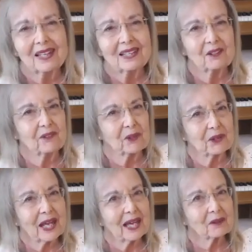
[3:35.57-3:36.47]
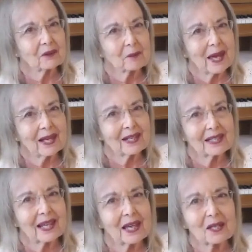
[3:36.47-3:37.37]
They're very
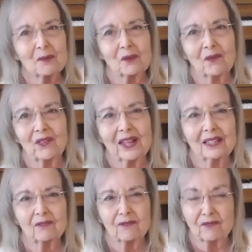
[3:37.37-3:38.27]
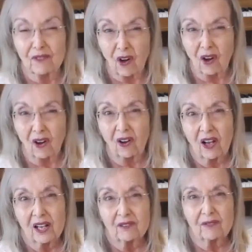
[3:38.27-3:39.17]
acrobatic animal. They can fall
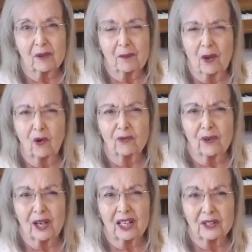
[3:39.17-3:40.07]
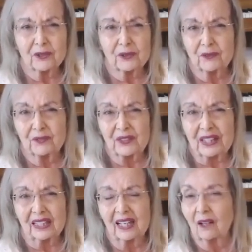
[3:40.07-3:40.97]
from over a hundred
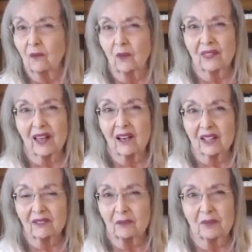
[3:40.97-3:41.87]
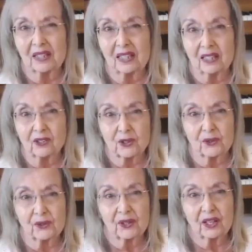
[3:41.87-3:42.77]
feet without even being injured.